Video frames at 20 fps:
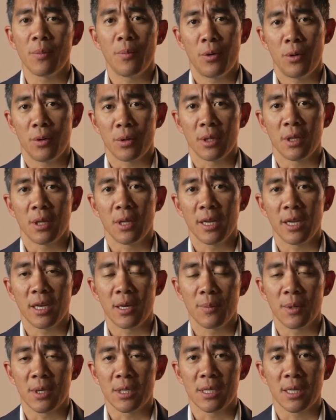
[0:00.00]
important
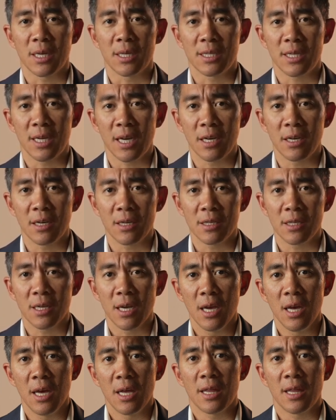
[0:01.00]
ligaments and tendons